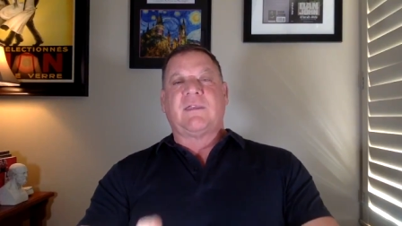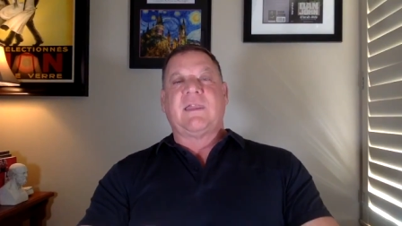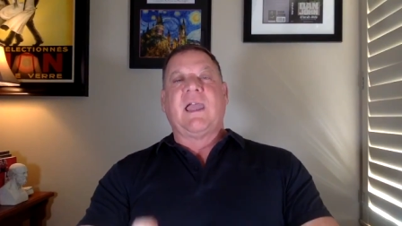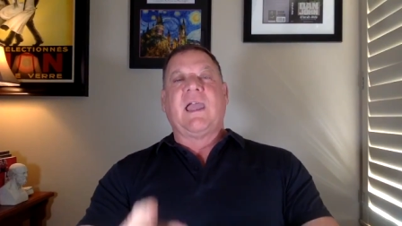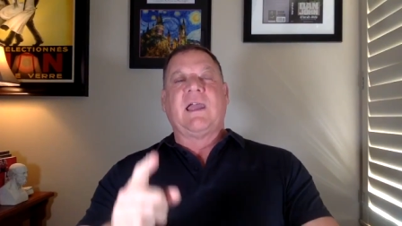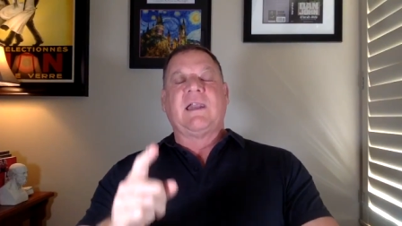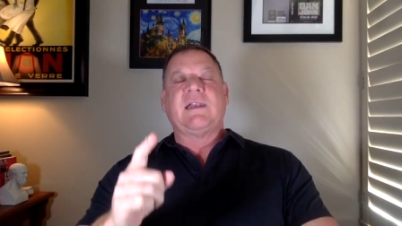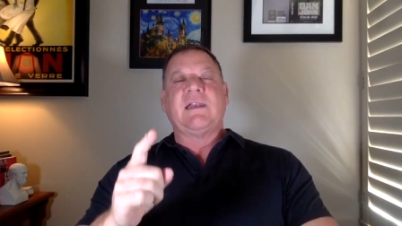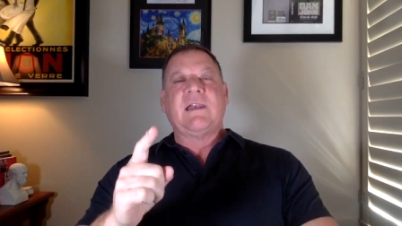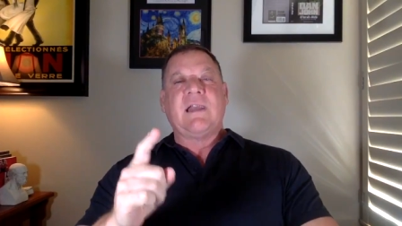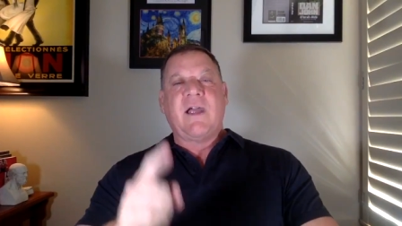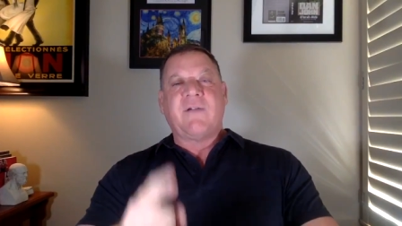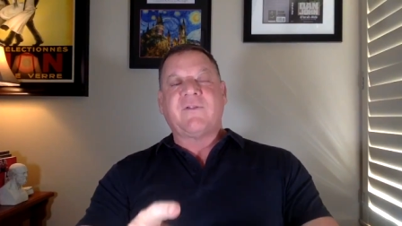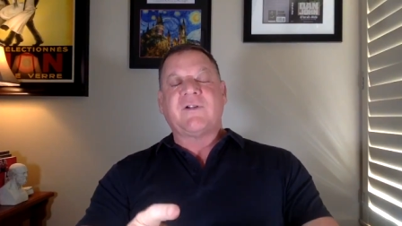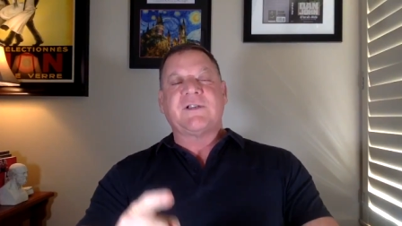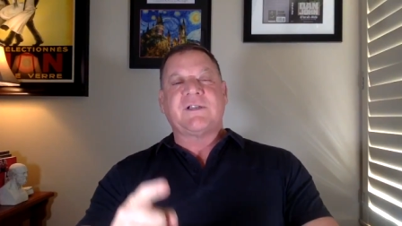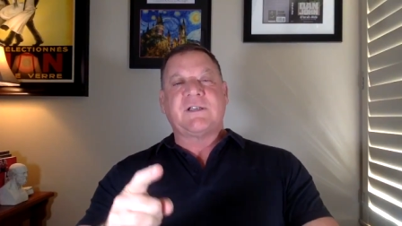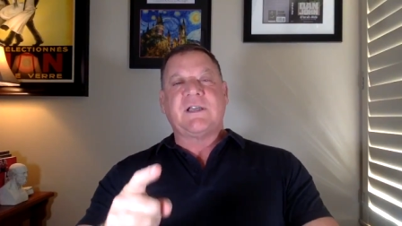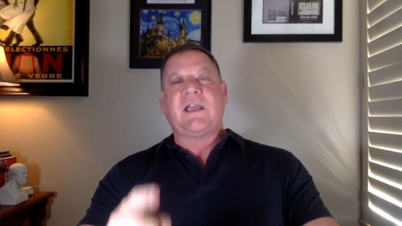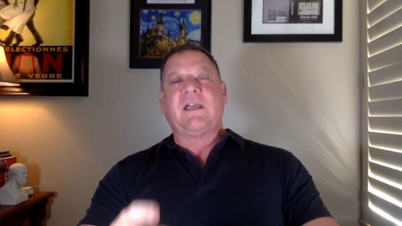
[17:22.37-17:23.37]
they had
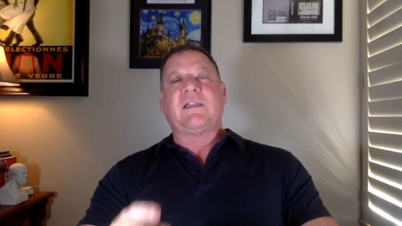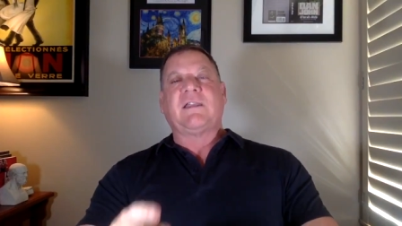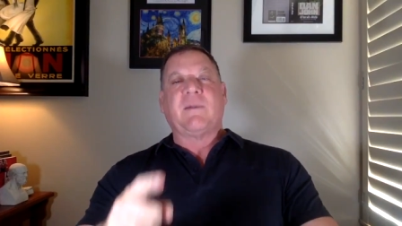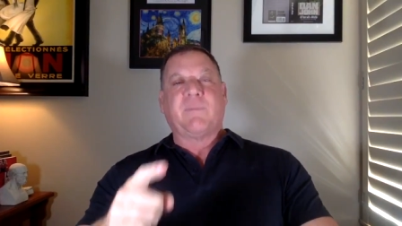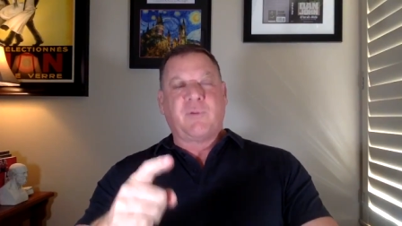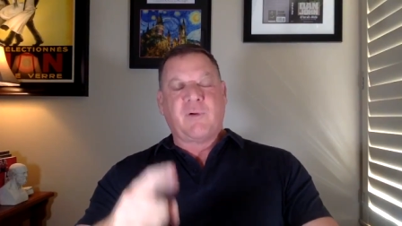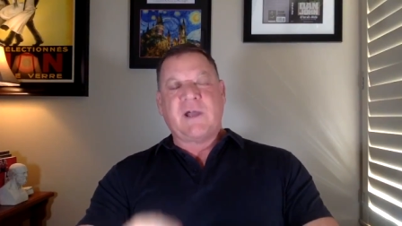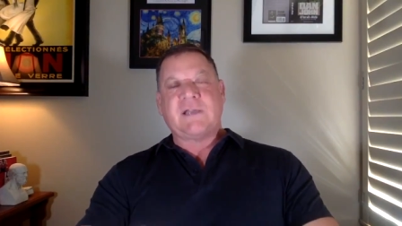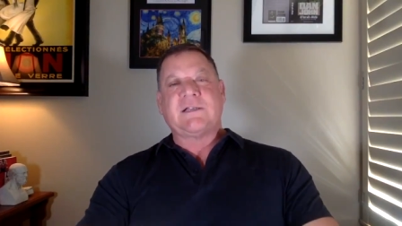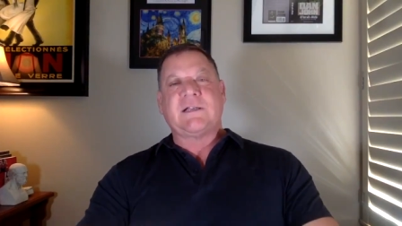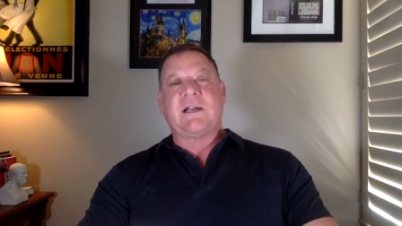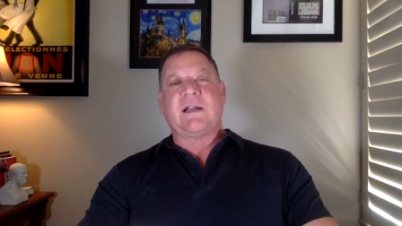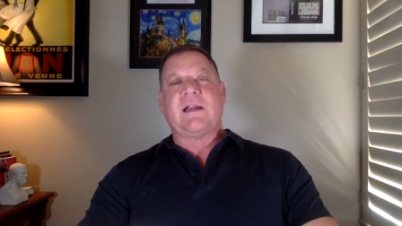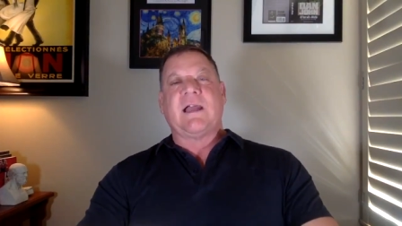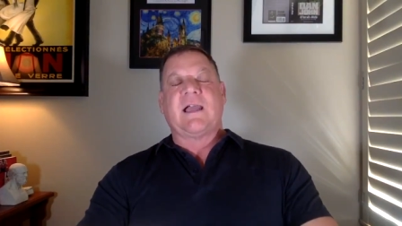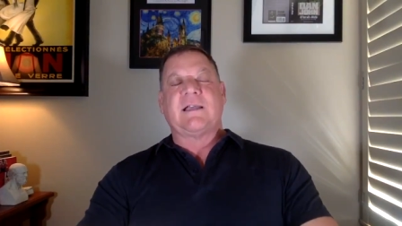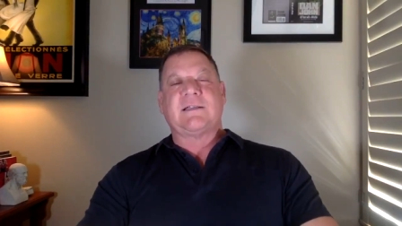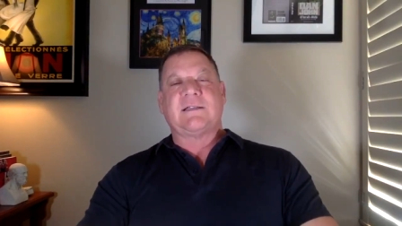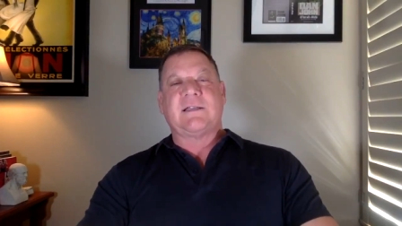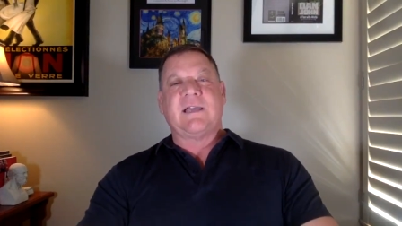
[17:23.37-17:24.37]
never seen the president of the
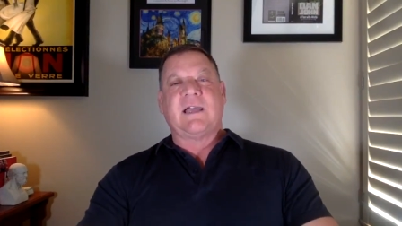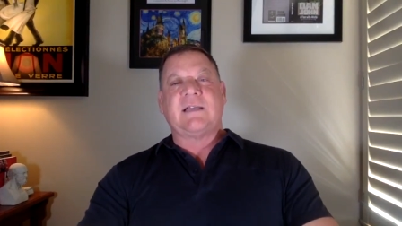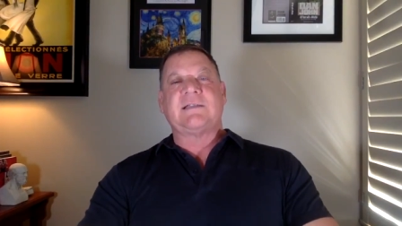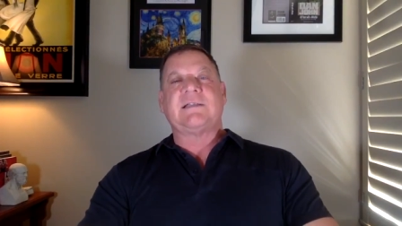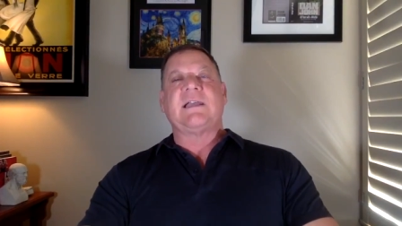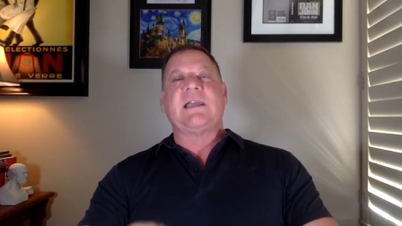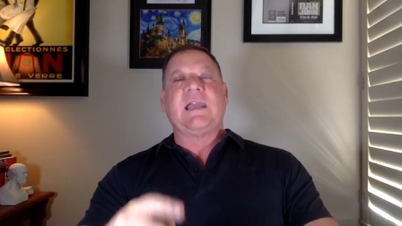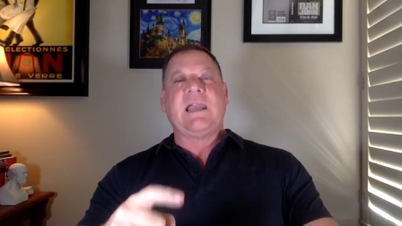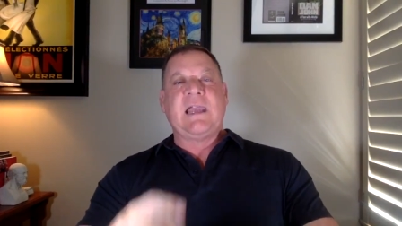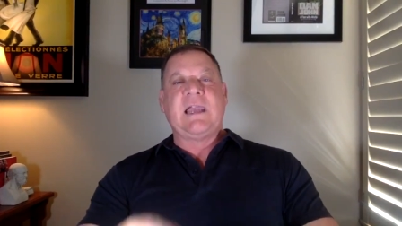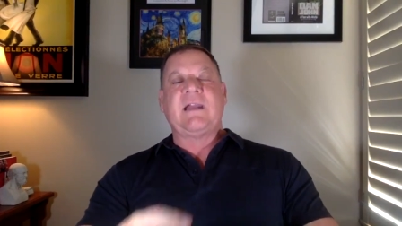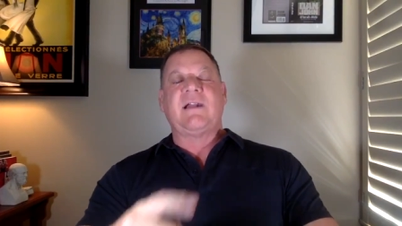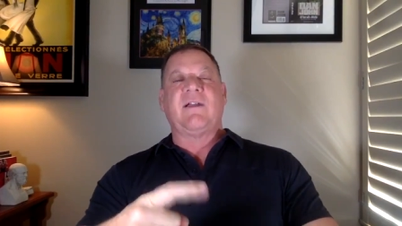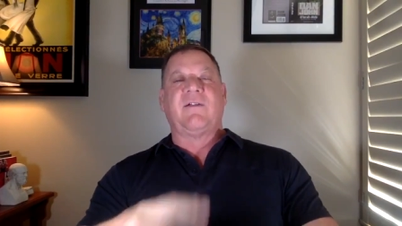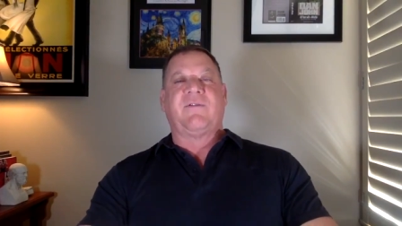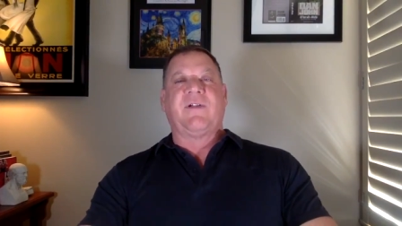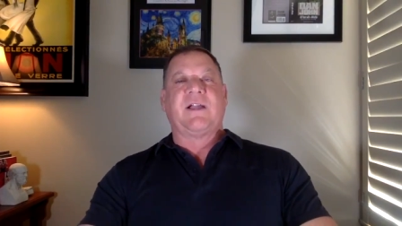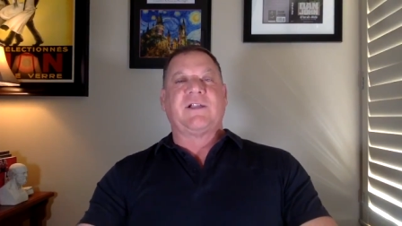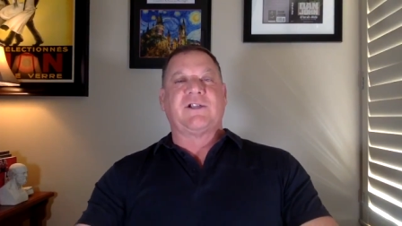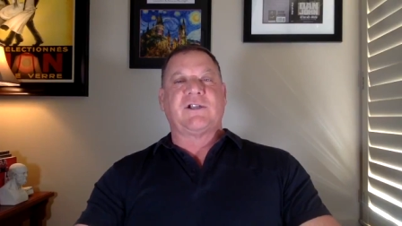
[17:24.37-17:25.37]
United States eat a
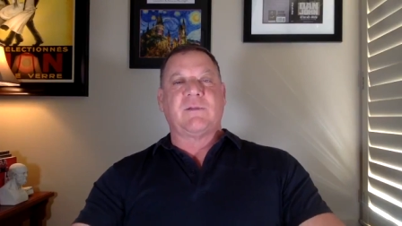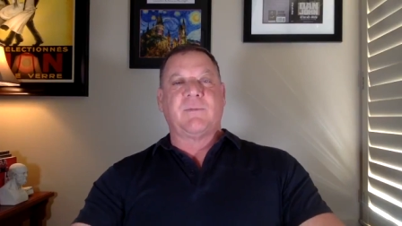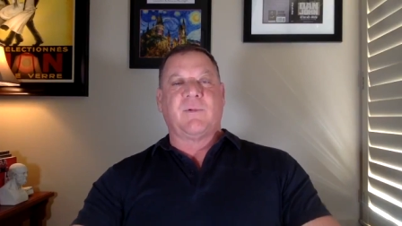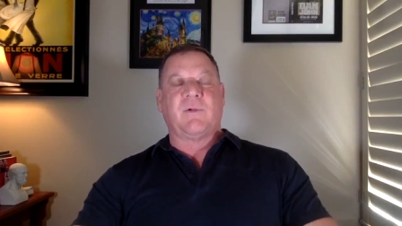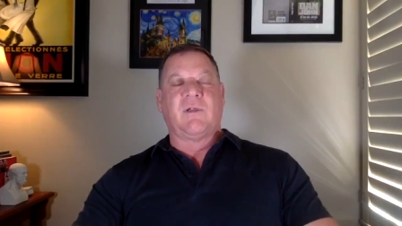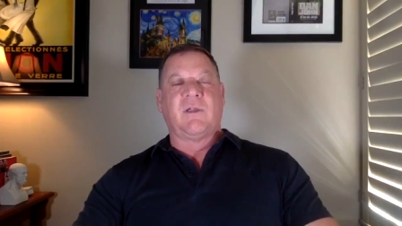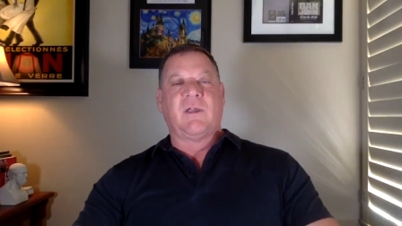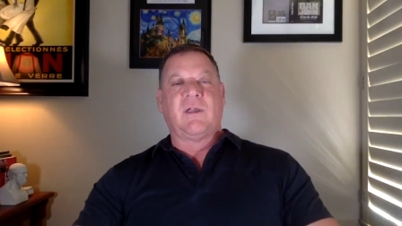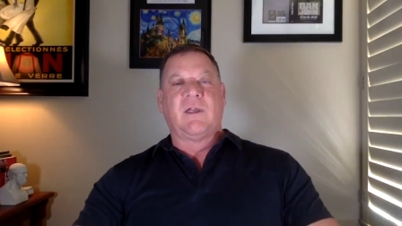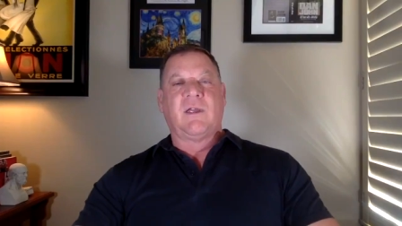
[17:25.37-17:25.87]
vegetable.